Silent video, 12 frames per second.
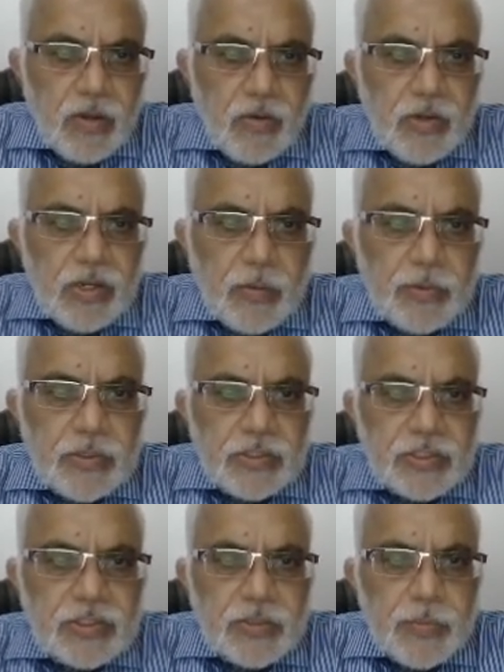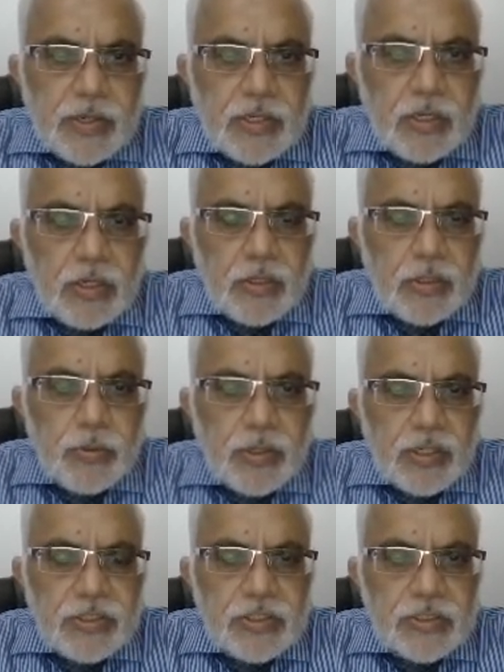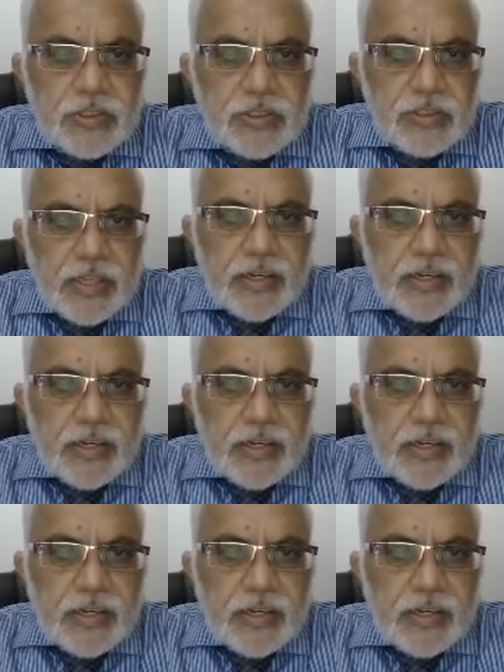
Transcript: We'll cover the systematic due diligence that